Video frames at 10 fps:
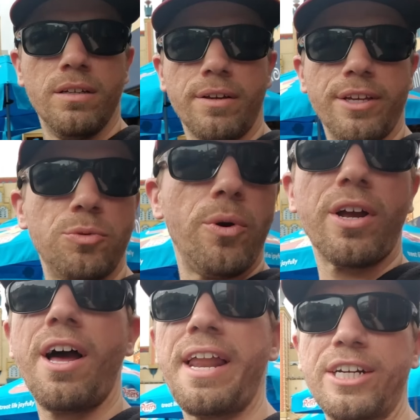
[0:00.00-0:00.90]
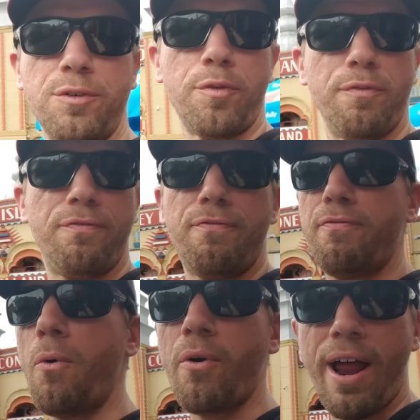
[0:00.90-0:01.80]
Okay, so we were gone actually for
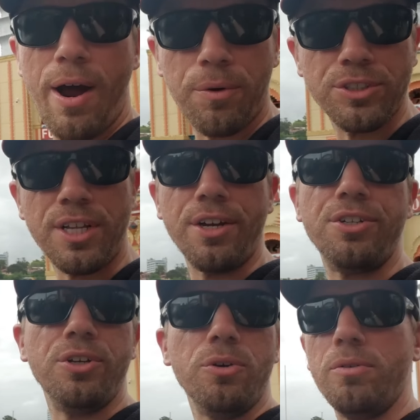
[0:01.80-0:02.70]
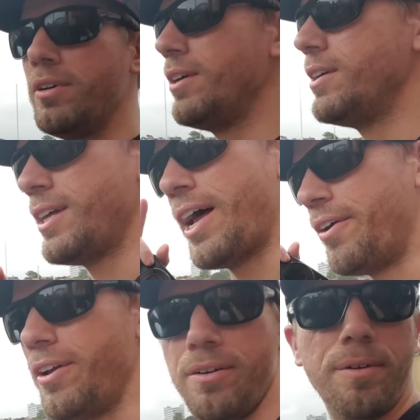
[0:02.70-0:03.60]
four hours, not two. I
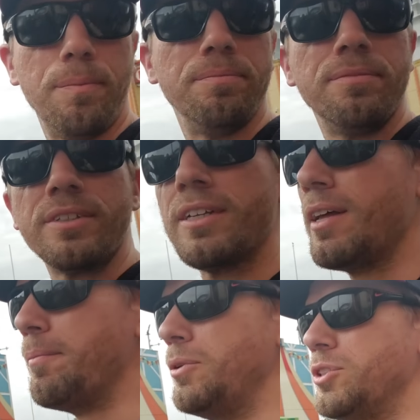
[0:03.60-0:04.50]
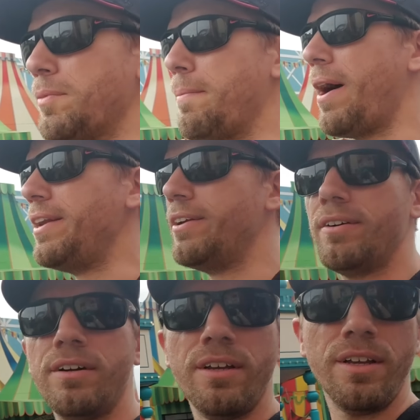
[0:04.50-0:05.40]
don't know, I'm, I'm losing my mind
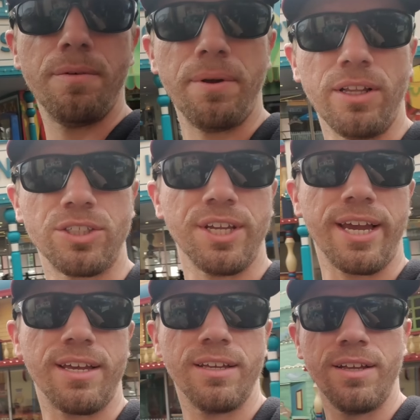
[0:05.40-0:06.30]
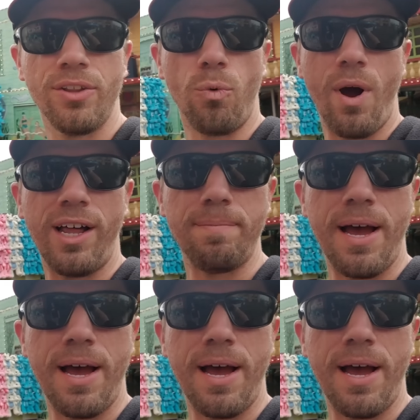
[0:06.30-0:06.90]
here. But it looks like the Wild